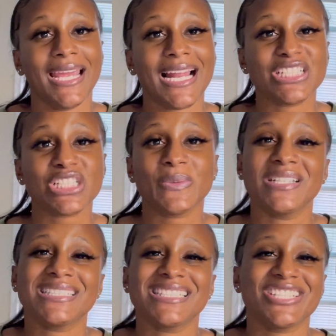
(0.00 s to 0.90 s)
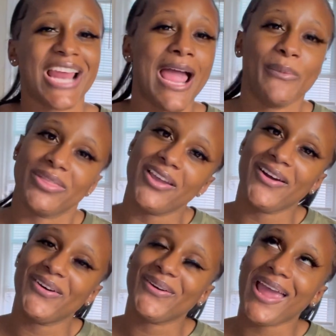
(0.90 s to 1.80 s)
and I just wanted to chat with
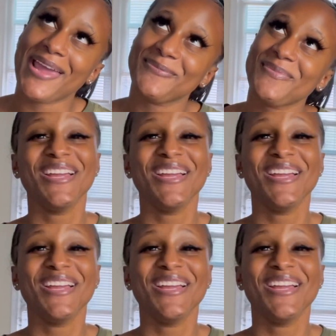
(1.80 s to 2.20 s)
y'all, okay?